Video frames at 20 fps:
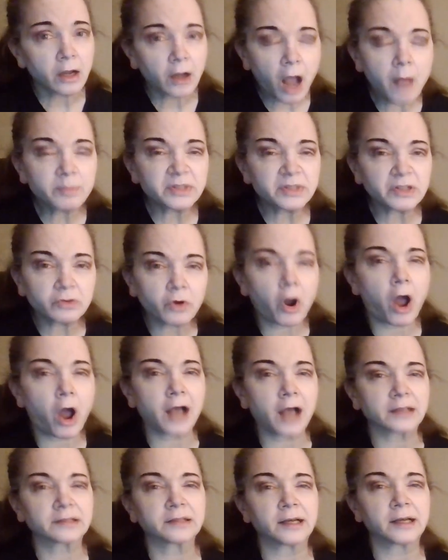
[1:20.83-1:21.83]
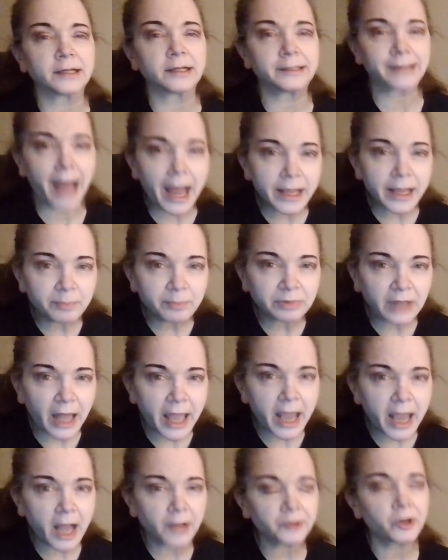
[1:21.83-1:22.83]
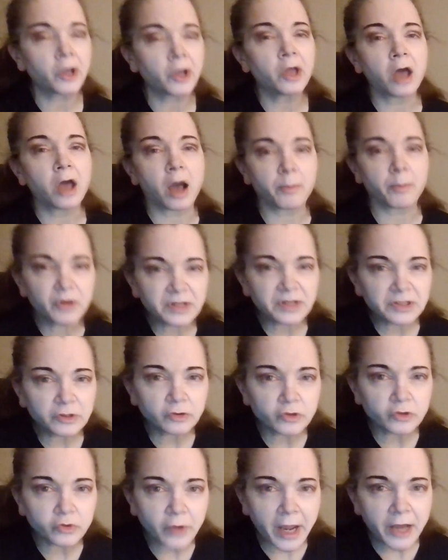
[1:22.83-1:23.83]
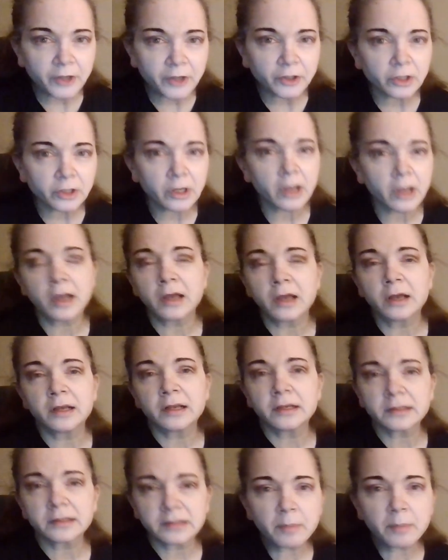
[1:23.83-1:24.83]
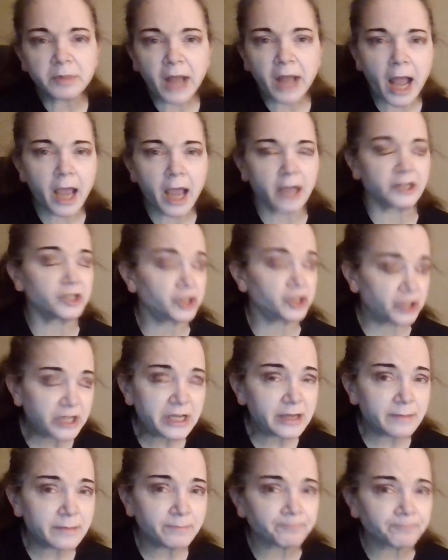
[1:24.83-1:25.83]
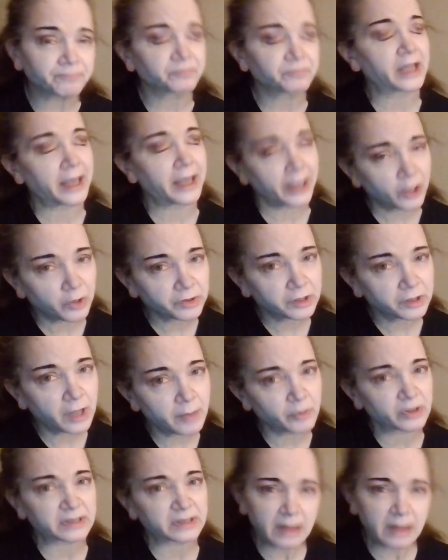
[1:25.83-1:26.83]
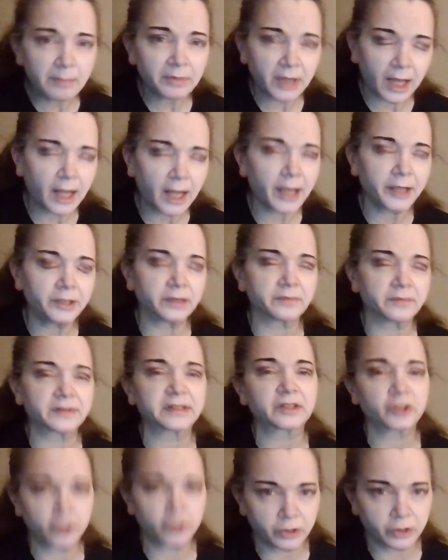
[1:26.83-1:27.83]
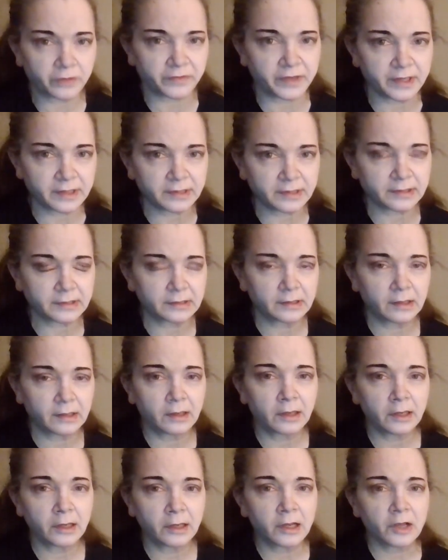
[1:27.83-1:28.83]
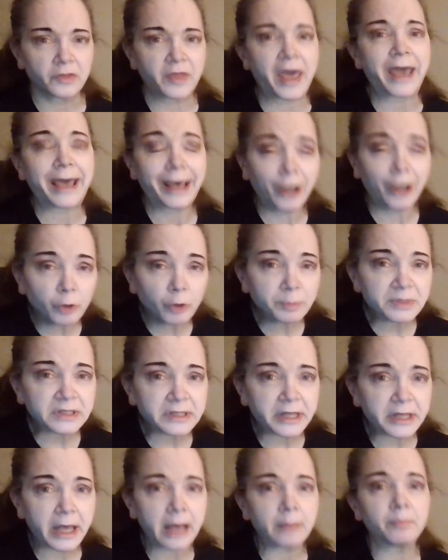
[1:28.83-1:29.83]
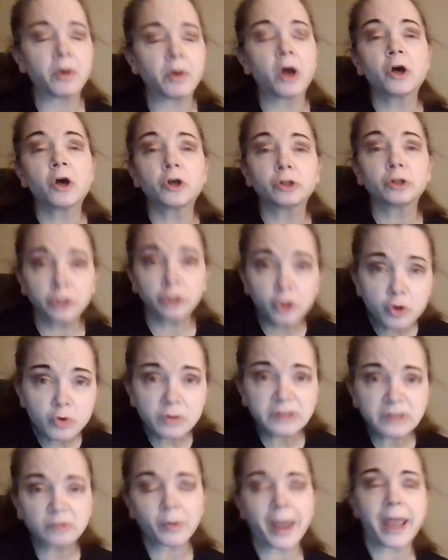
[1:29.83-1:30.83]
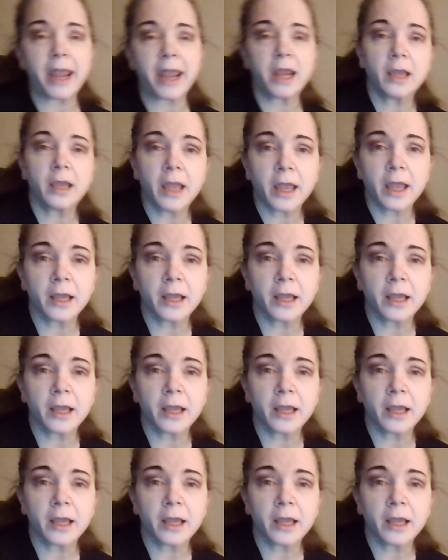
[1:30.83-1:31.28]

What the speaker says: comes across a diet plan, a personal trainer, a gym, a health club, or some kind of service that helps them lose weight